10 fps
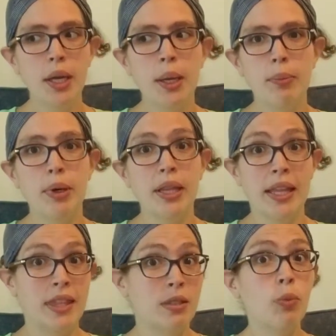But
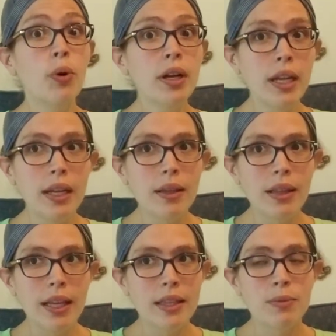like this morning
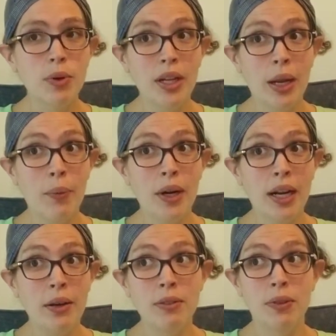at work
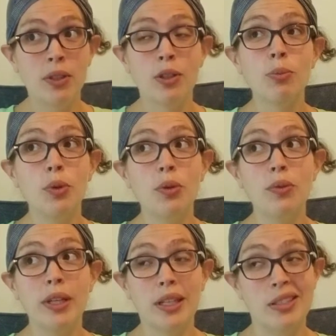I was feeling her move
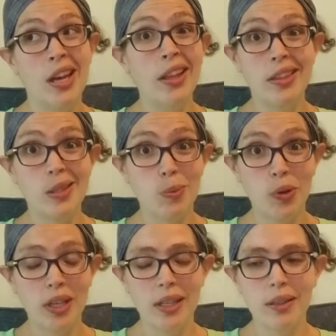like a ton this
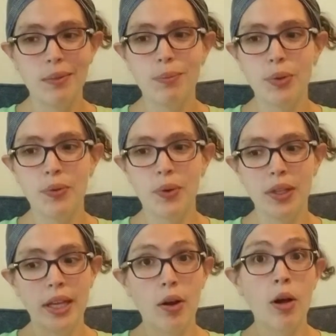morning before
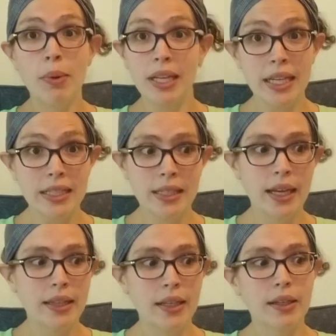like all my kids
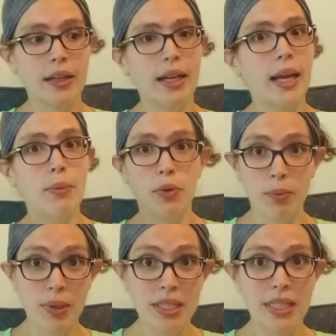got there and I got more
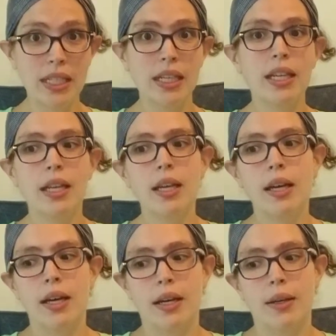busy.
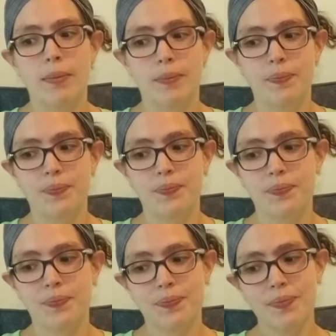
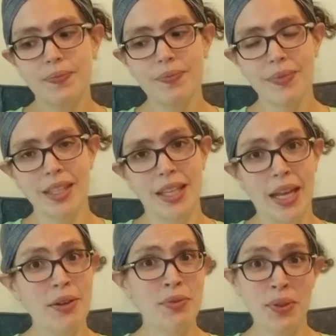Like
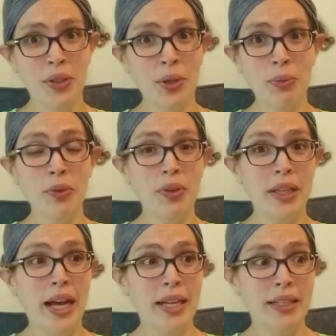I was feeling her move a
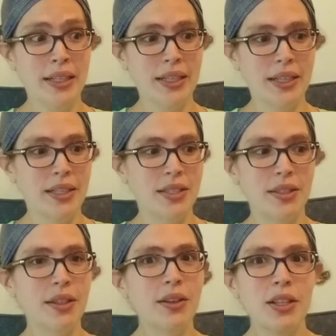lot and like it's
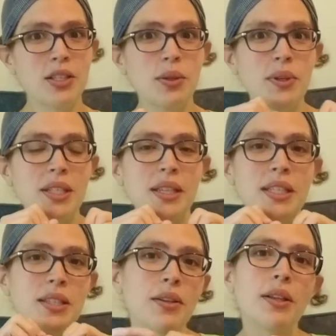literally just always like
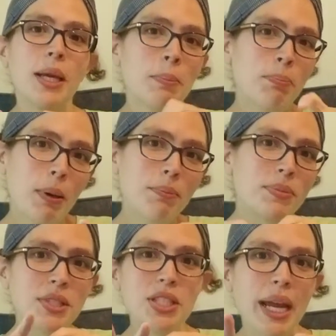these little like
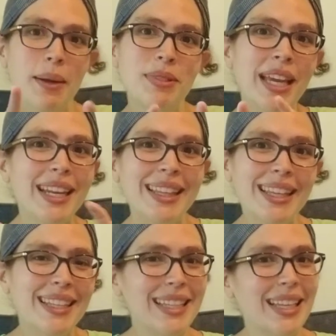bumps, jabs kind of
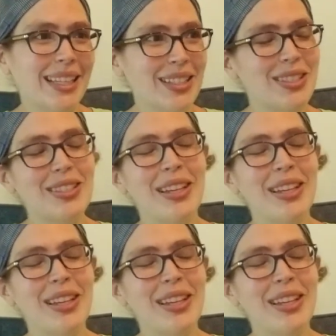thing. Like it's